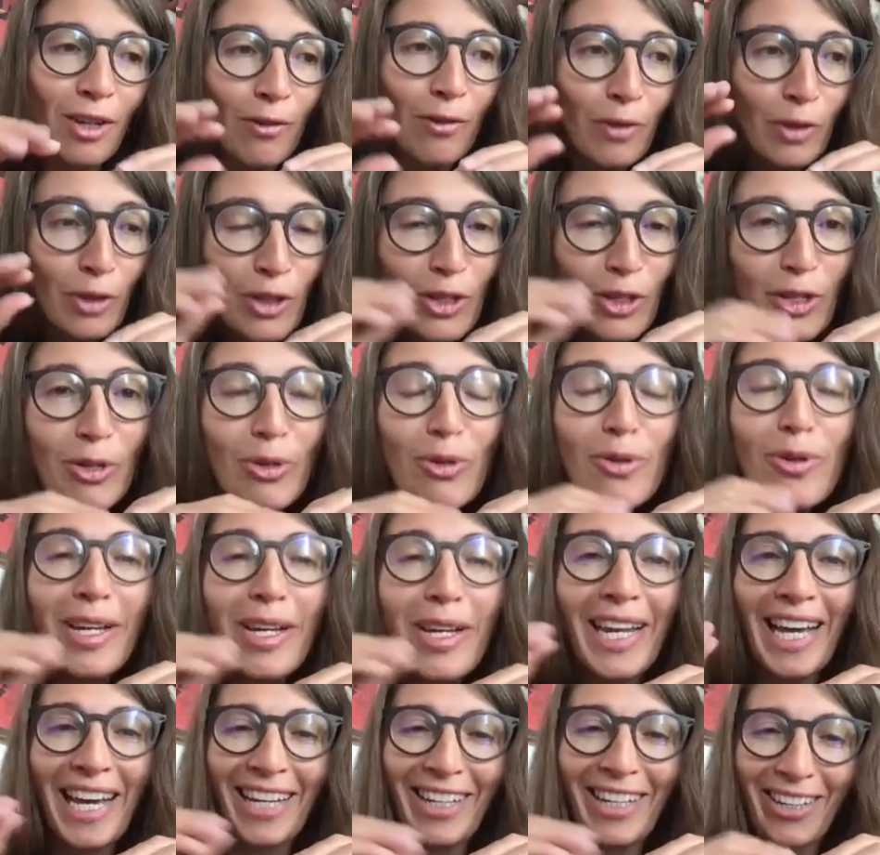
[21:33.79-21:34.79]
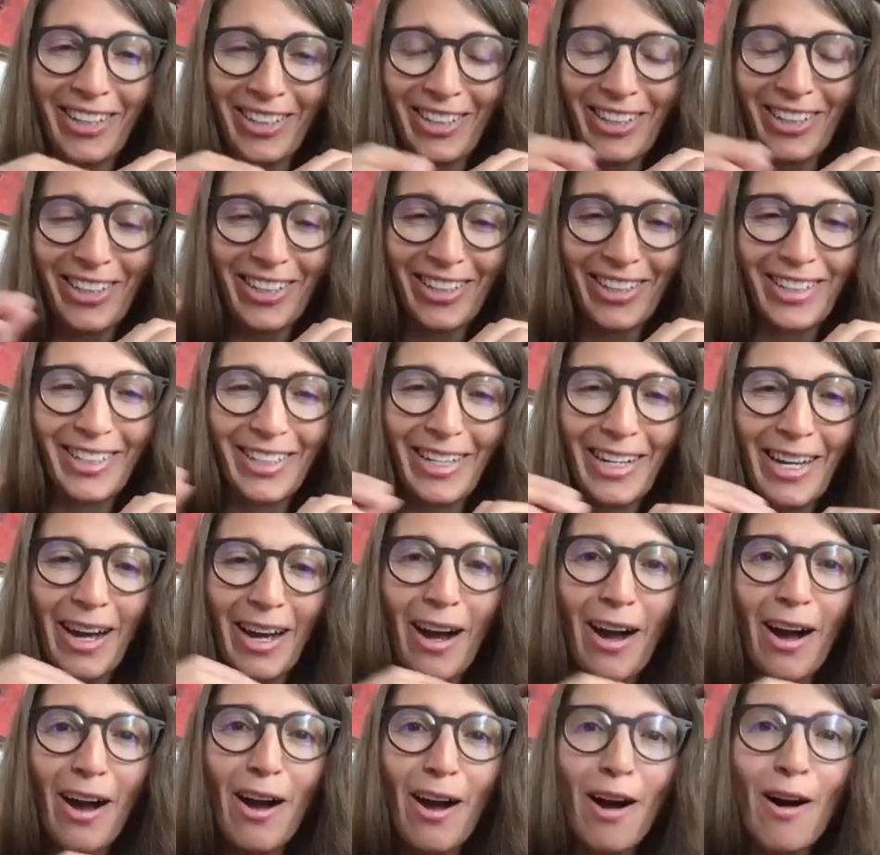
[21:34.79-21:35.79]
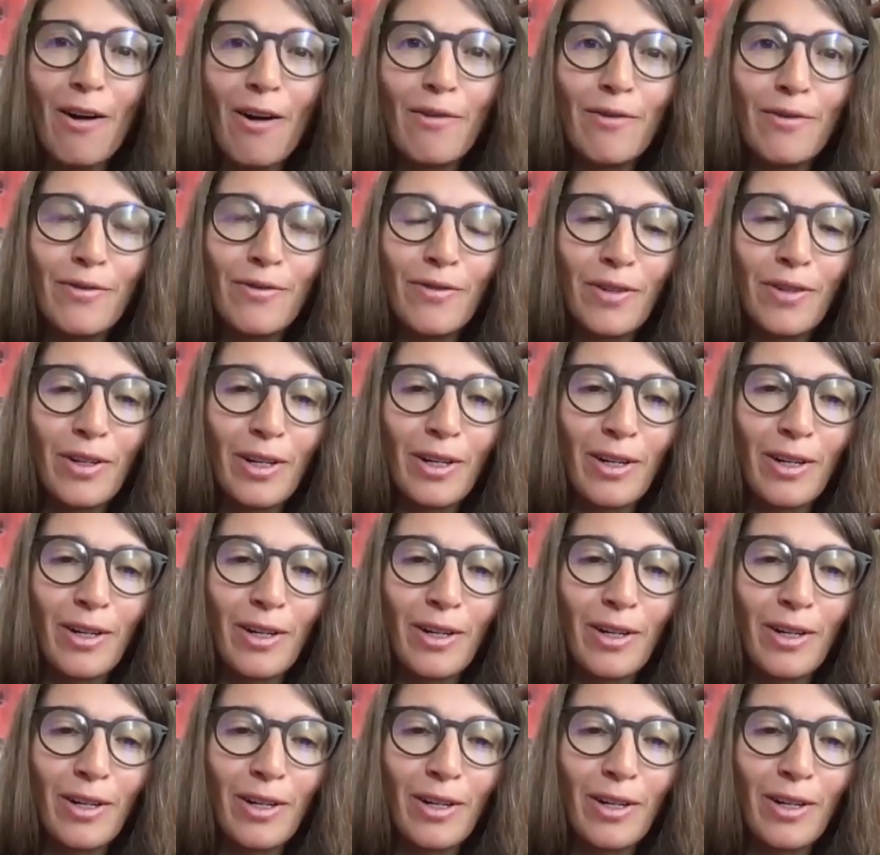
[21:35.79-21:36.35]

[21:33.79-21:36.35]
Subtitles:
of a new layer of